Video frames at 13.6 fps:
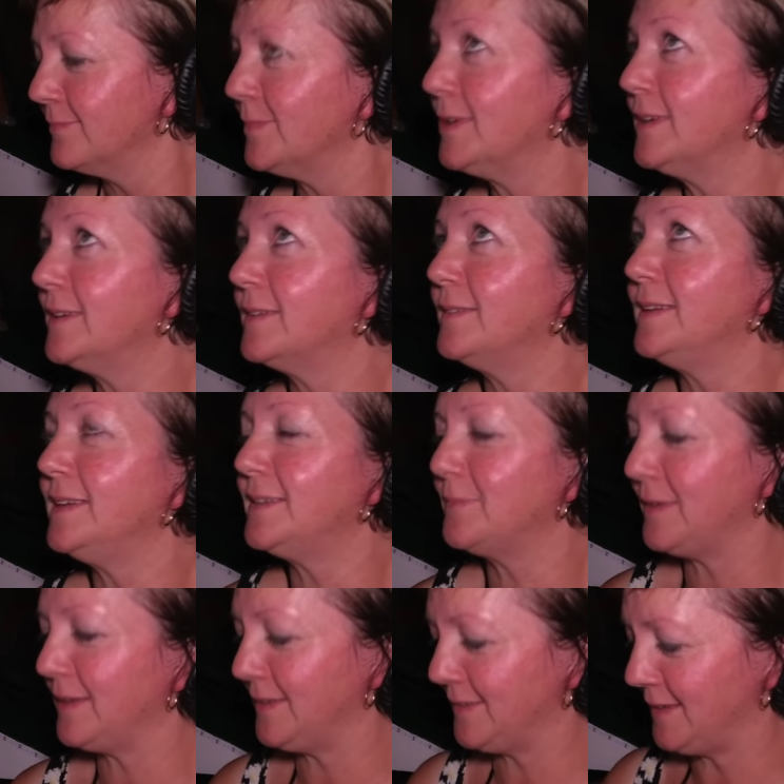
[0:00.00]
Well, I don't
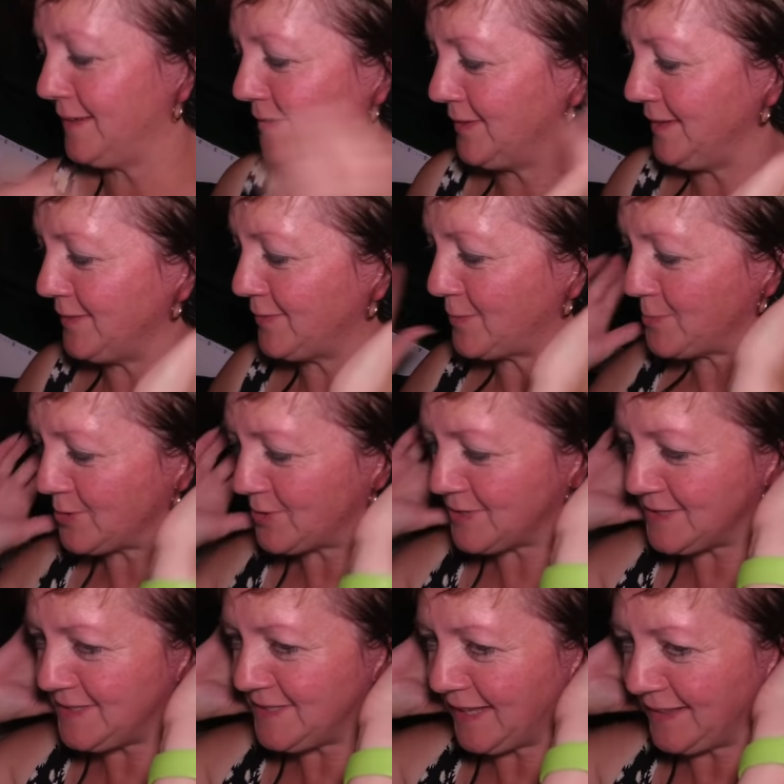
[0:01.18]
need to be in the light if I'm
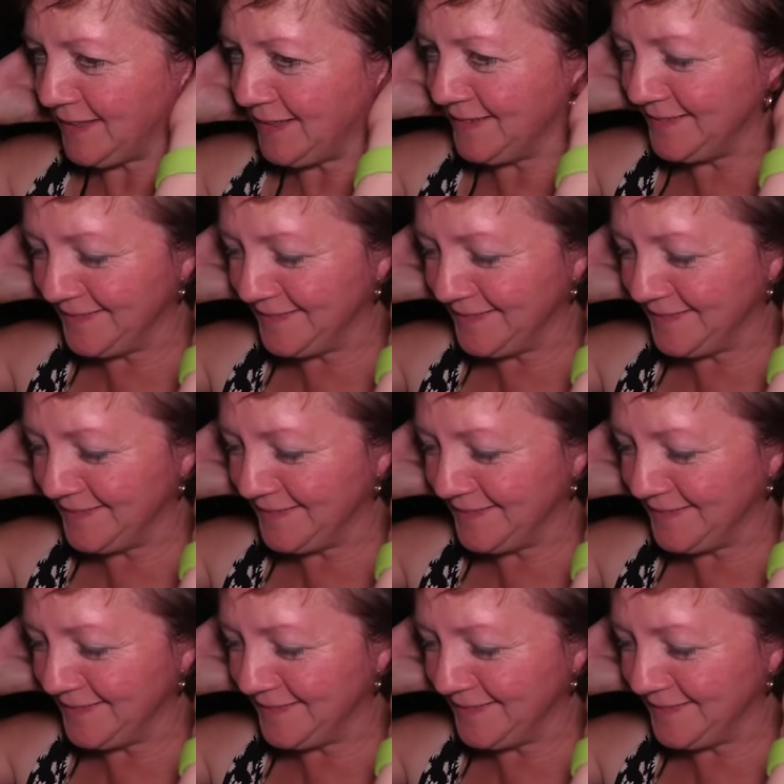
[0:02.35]
watching telly.